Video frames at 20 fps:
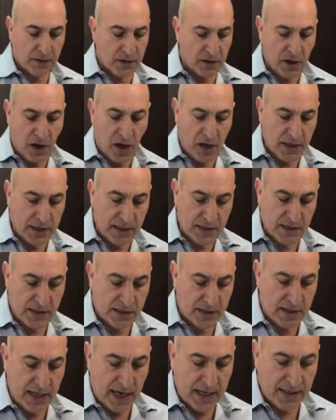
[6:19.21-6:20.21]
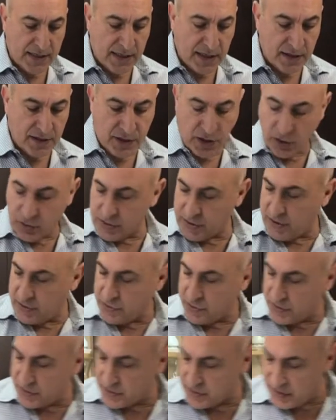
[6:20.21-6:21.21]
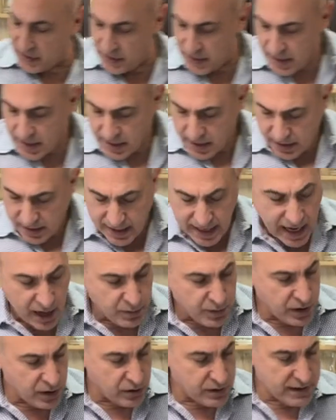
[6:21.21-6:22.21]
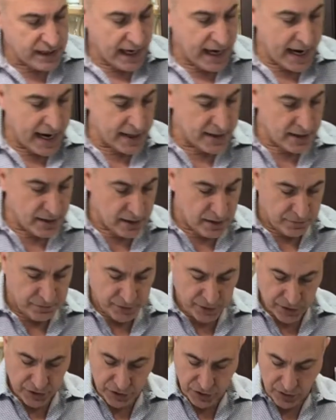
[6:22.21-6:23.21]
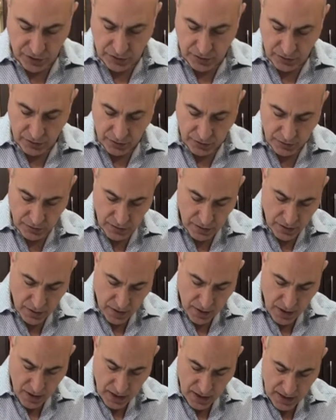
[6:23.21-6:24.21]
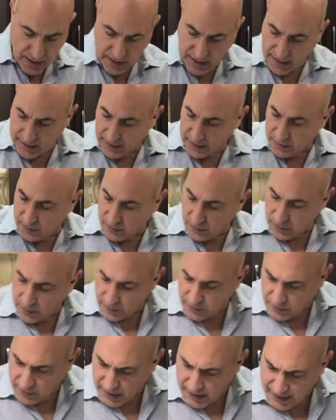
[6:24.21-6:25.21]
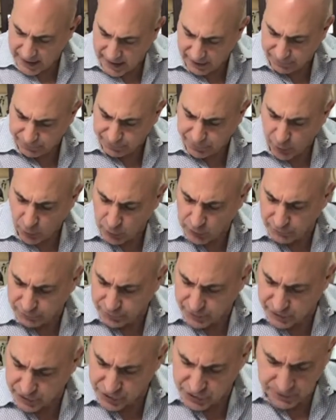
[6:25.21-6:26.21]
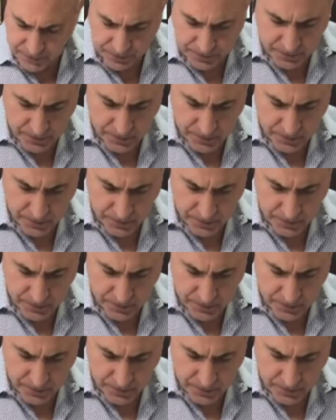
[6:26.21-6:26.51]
The garlic is nice and toasty, as you can see. Now we're going to add the fish. And I fold the fish.